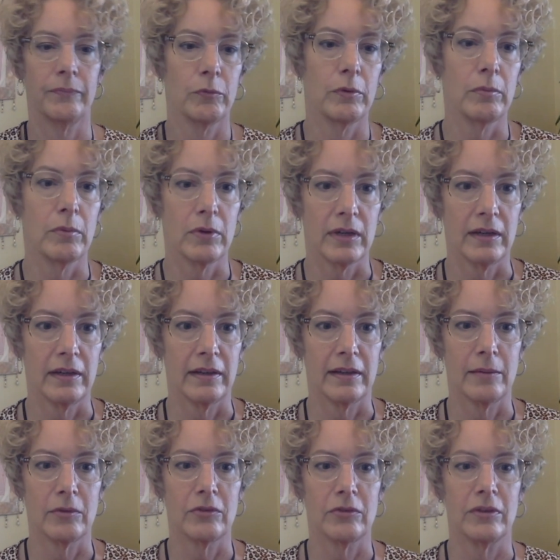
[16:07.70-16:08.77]
We won't get into
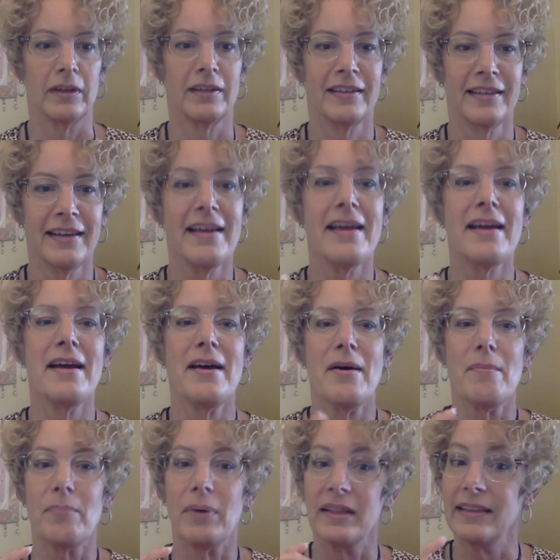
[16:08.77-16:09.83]
chemistry,
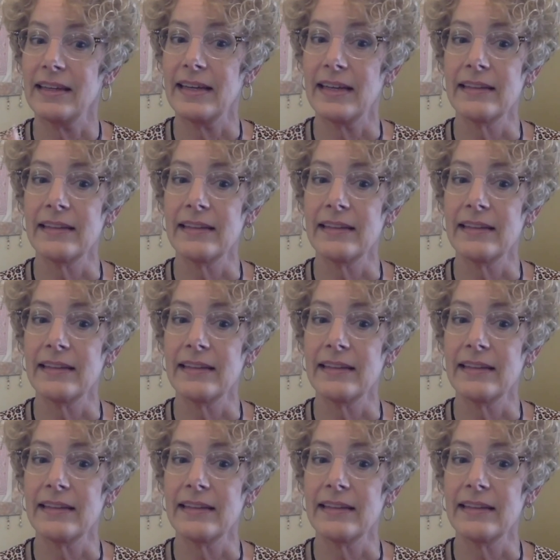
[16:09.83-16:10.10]
but the